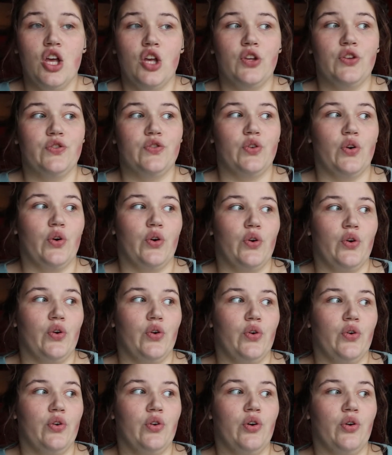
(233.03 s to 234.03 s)

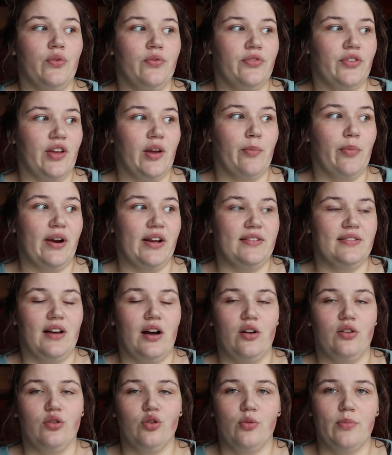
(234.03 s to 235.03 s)
so hopefully it brings
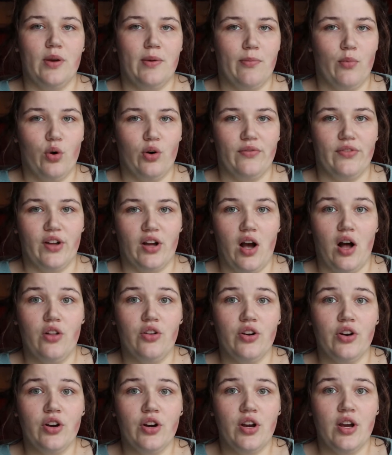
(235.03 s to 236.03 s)
out a little bit more of the
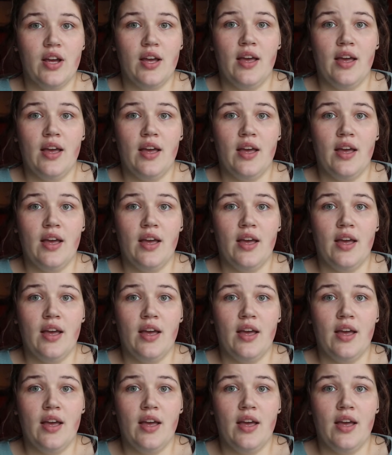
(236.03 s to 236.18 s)
color,